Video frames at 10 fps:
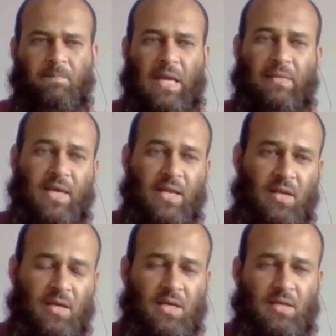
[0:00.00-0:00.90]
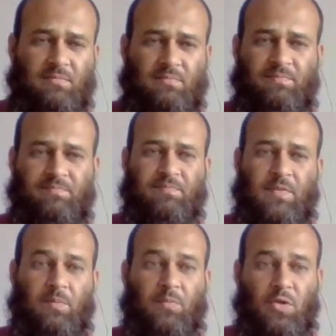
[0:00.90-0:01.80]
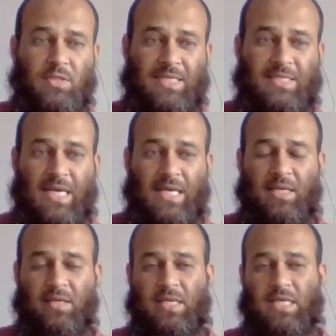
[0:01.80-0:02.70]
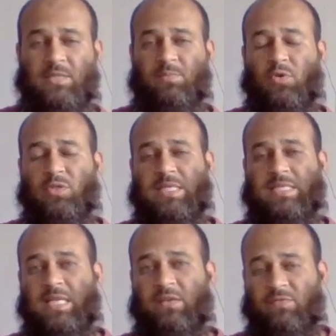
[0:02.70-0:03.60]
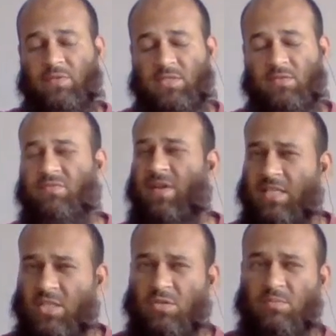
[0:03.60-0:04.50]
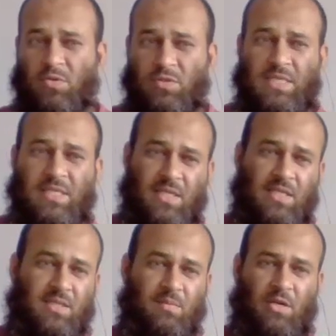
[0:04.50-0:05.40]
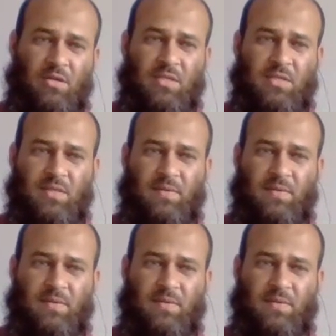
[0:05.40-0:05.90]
Then Project Tiger and Project Elephant. Find out more details about it.